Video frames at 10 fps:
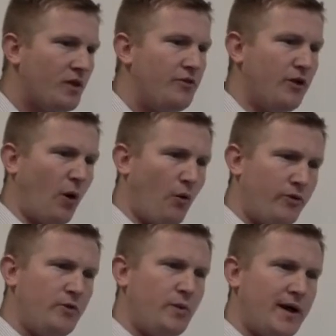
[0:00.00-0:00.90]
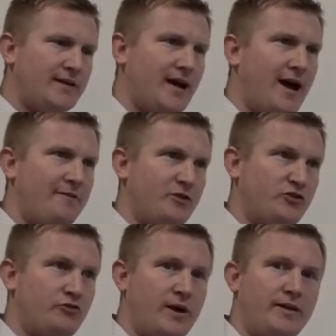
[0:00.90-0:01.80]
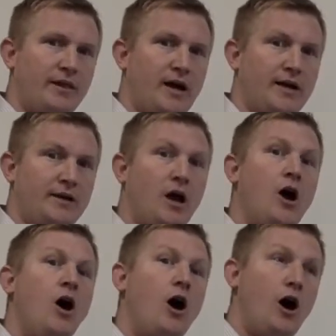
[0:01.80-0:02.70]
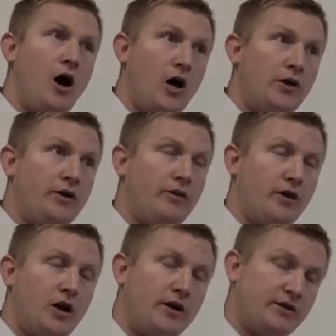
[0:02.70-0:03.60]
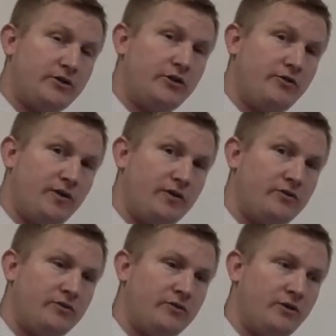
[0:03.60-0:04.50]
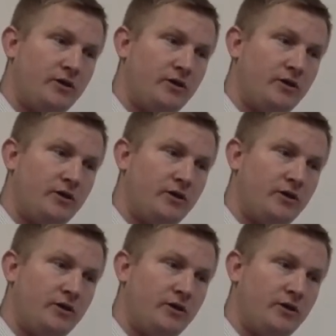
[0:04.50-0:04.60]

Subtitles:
the only way to have a straight line on the conic surface